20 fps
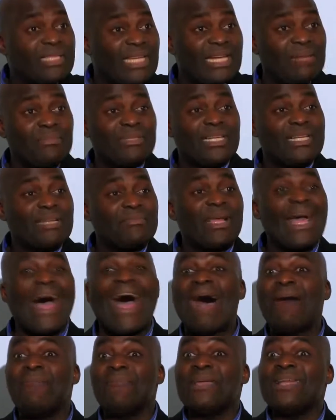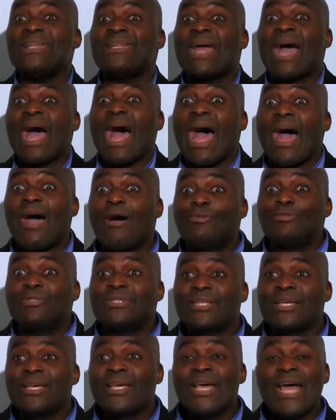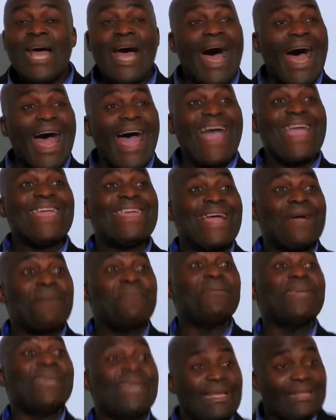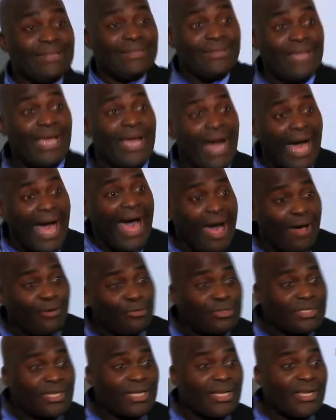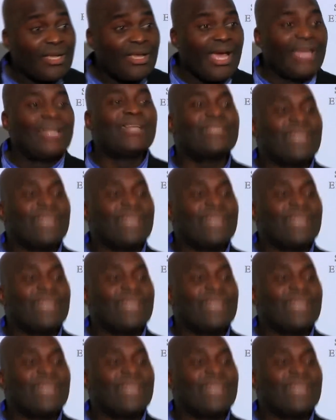child, I'm telling them, I'm in the house! I am in the house! And